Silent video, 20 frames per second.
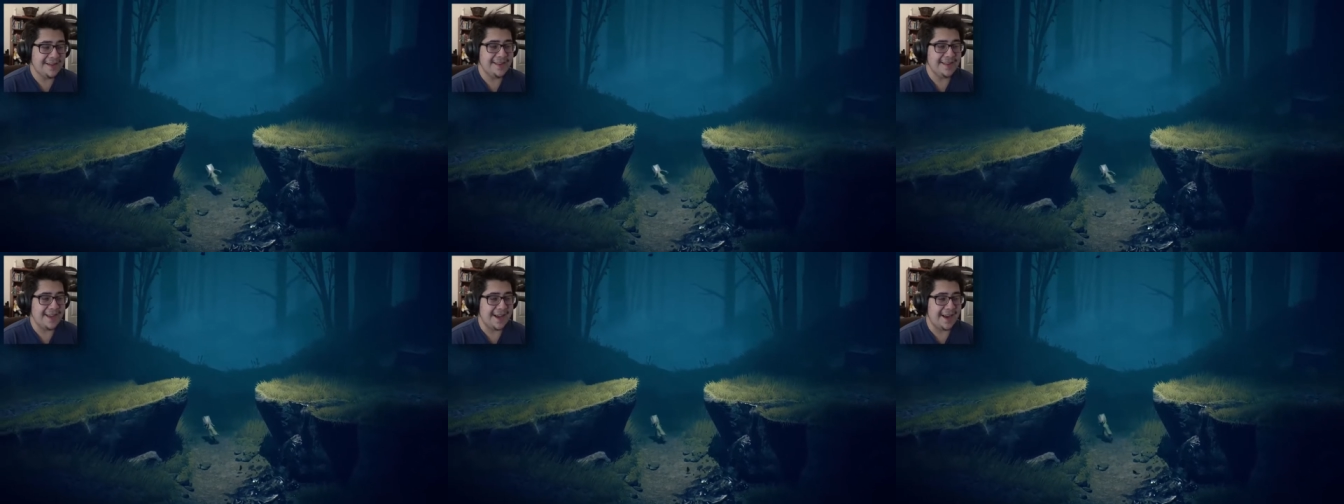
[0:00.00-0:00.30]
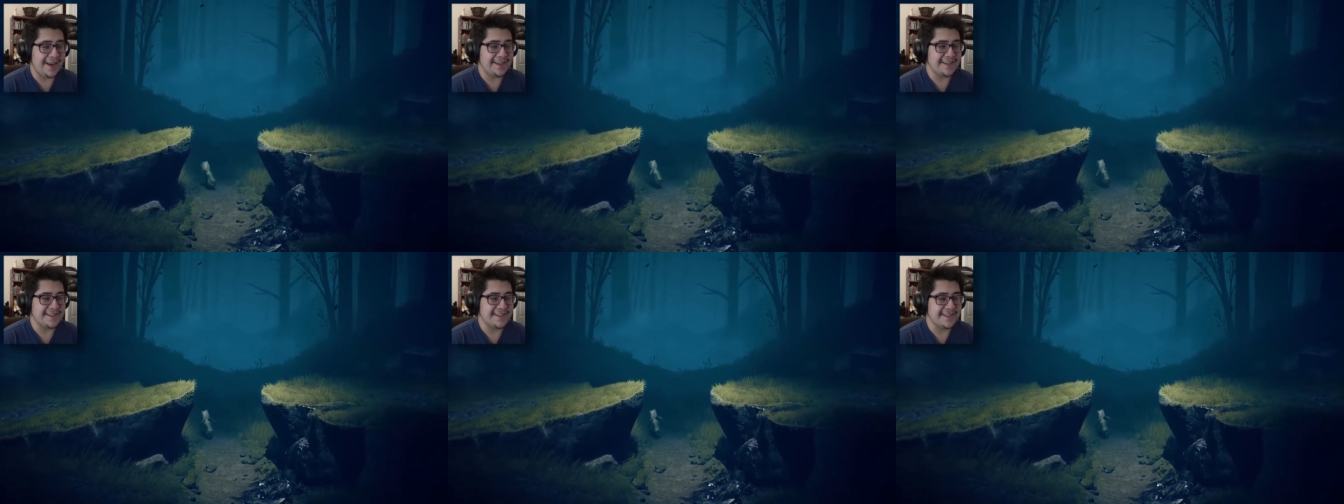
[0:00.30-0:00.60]

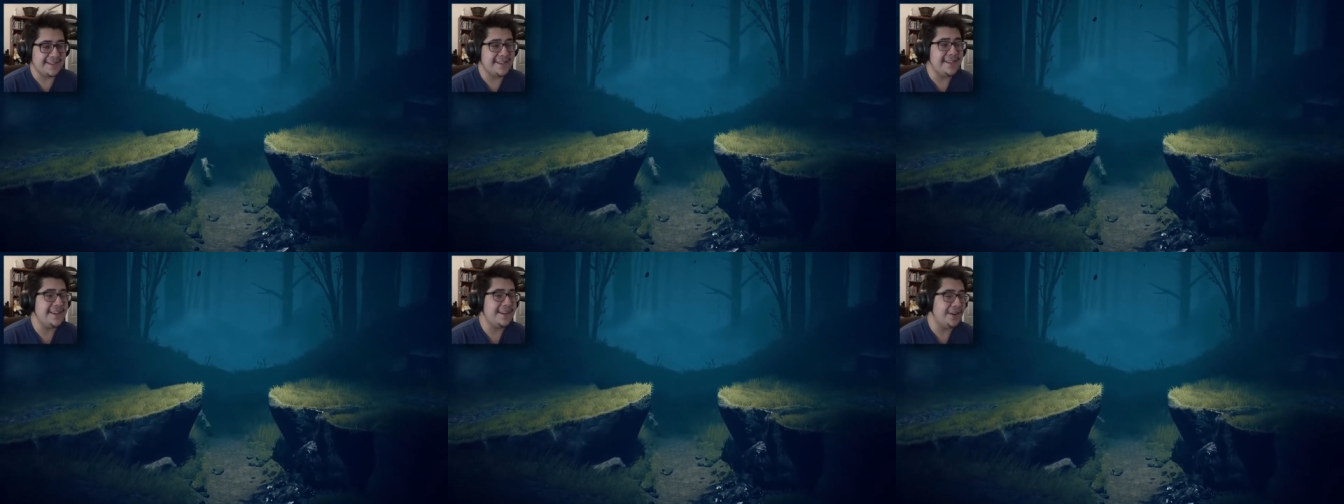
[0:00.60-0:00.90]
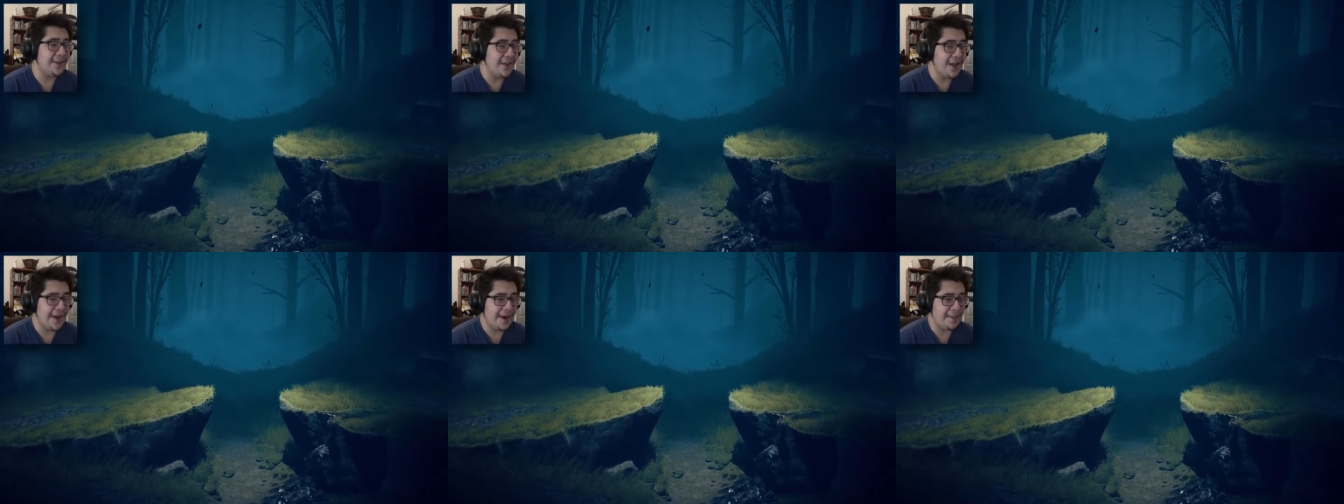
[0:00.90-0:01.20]
That is indeed
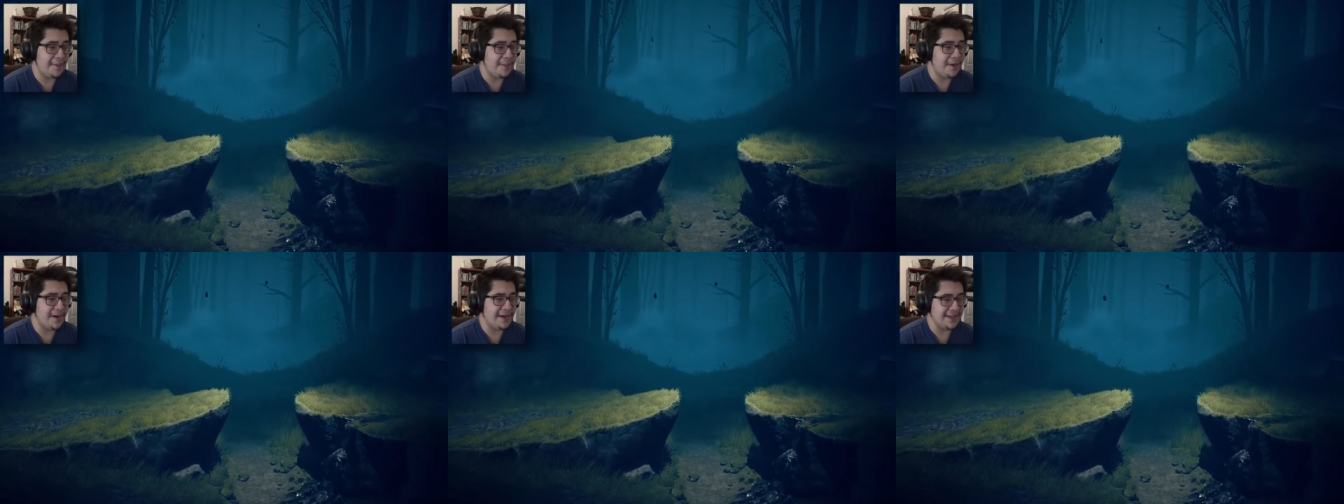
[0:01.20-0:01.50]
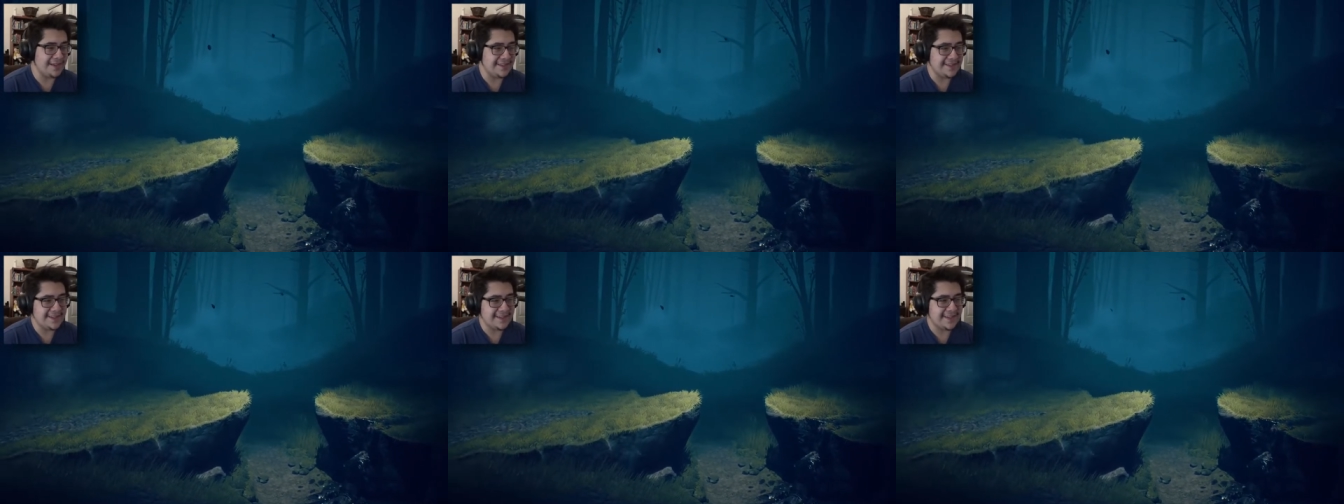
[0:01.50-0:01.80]
a lot of
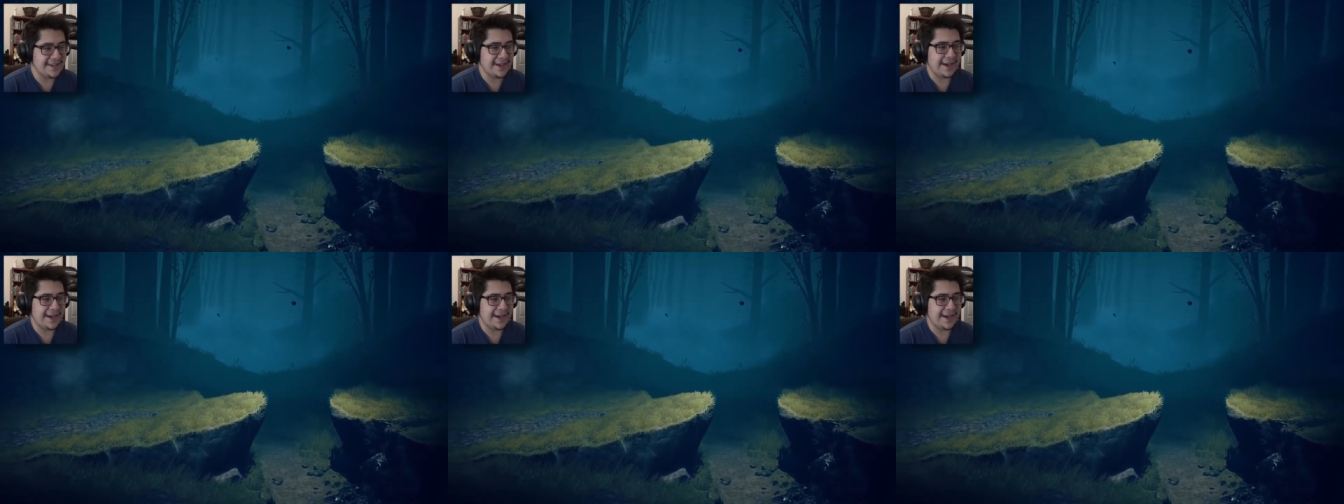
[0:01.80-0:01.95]
bugs.